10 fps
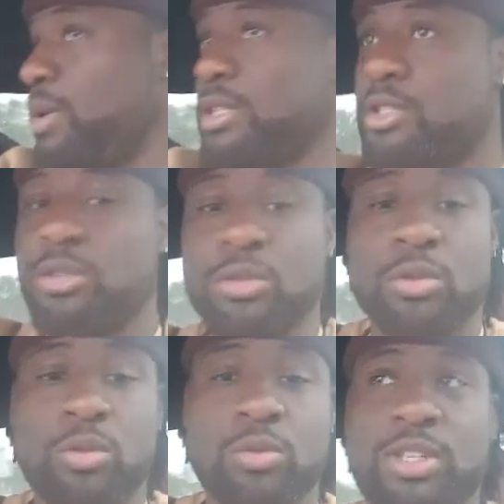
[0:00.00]
went
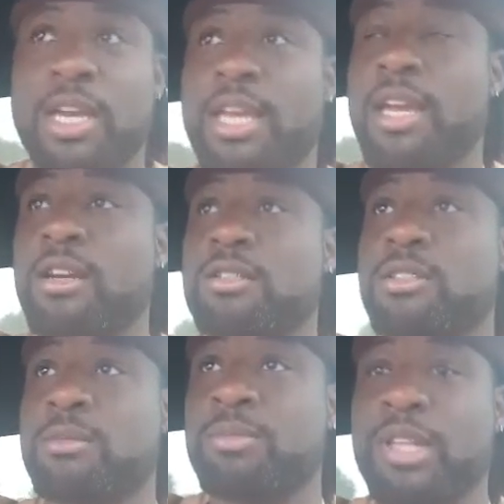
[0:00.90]
to take care of
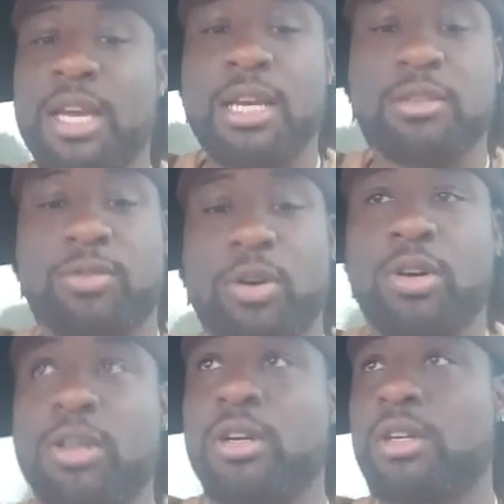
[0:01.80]
some things
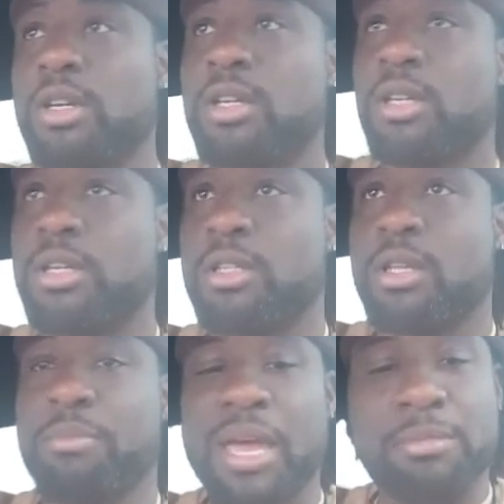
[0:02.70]
for
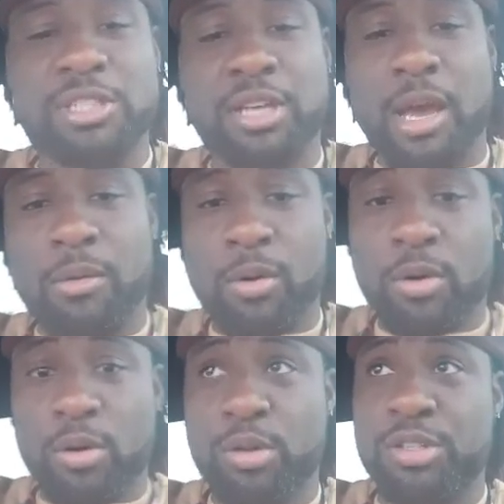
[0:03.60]
the baby shower
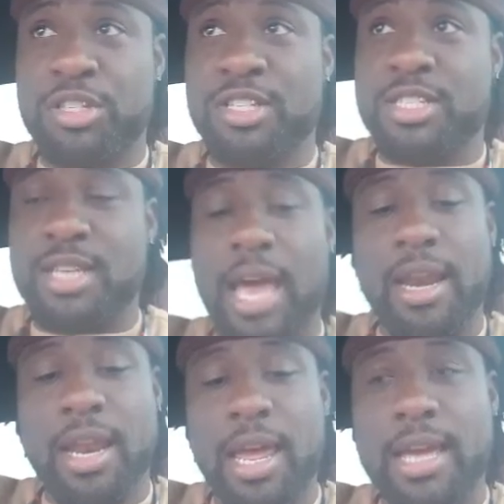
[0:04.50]
on
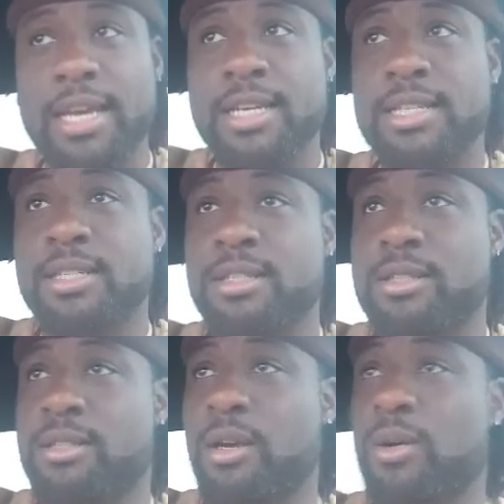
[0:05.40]
Saturday,
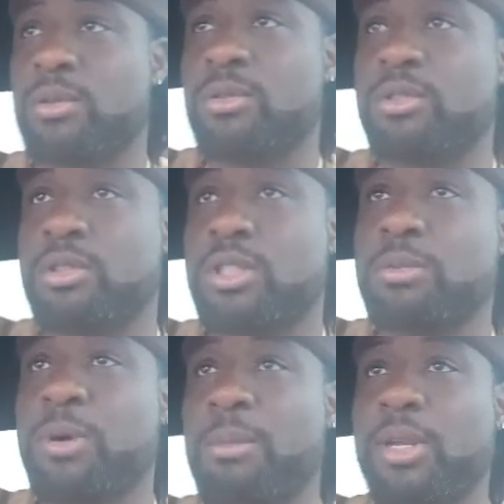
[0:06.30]
so she's
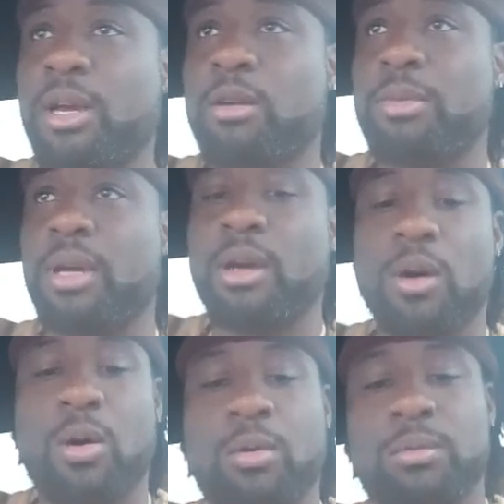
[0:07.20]
probably not gonna be at
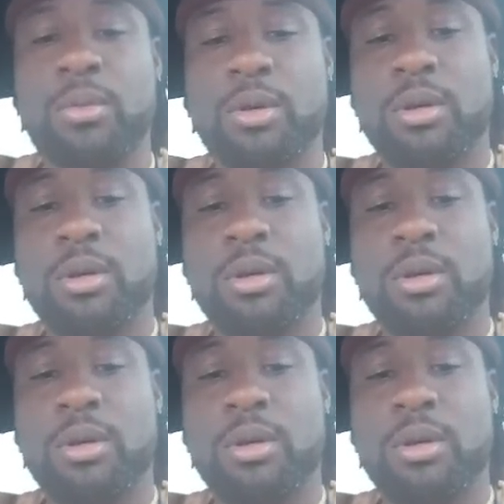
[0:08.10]
home.